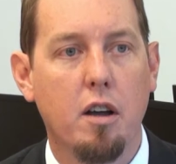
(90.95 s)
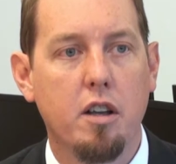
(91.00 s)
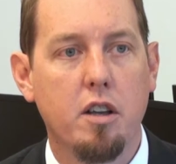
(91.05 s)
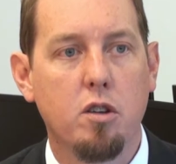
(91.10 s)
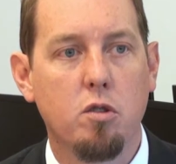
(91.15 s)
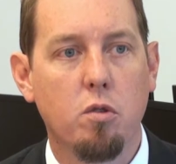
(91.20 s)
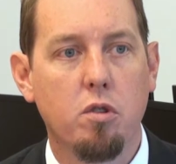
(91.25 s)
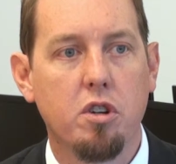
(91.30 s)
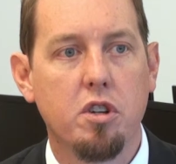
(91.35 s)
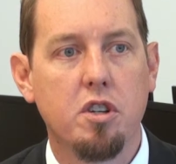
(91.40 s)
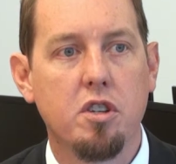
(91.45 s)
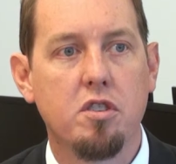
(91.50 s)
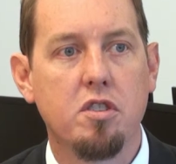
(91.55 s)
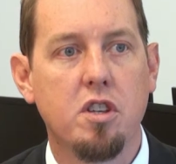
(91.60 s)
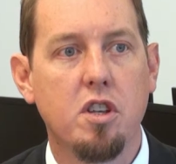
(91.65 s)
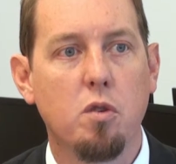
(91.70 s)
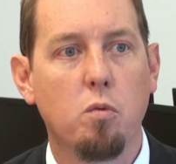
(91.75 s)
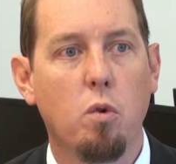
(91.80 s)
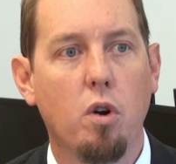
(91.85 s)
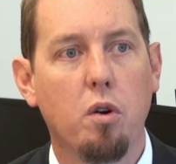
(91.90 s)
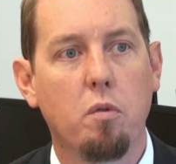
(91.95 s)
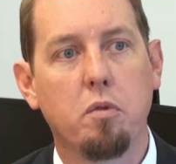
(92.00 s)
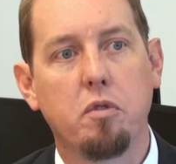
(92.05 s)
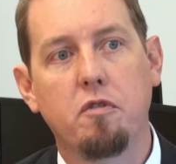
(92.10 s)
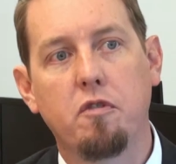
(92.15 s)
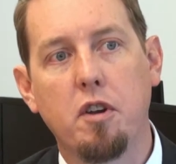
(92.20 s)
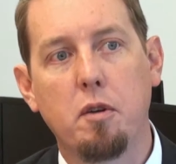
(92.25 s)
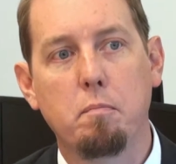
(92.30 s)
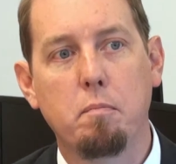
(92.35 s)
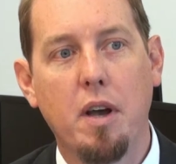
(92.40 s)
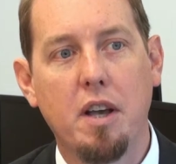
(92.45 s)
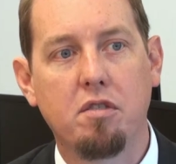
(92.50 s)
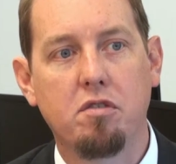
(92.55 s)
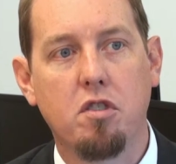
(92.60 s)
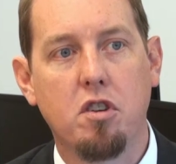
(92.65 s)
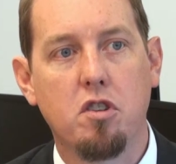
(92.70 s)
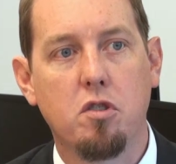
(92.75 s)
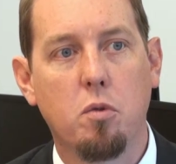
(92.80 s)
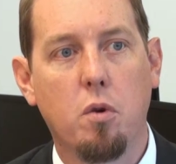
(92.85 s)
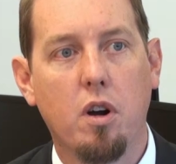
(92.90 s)
in order to see what would fit
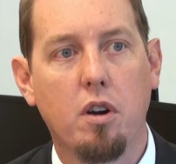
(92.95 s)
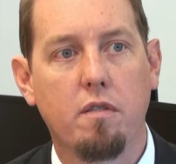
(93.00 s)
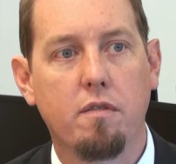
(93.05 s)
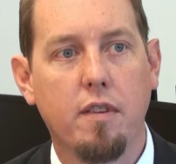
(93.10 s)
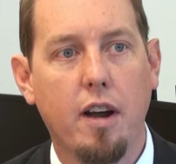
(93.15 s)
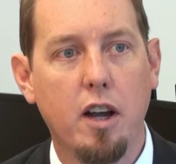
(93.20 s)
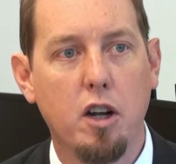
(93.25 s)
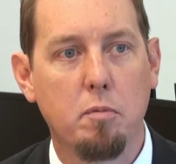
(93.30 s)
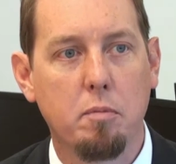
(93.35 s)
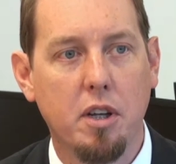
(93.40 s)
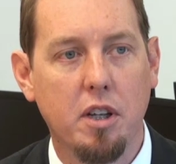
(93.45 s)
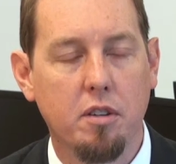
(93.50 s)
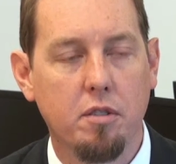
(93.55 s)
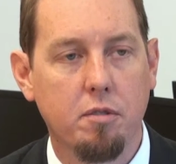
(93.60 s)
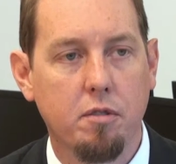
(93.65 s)
best into our environment.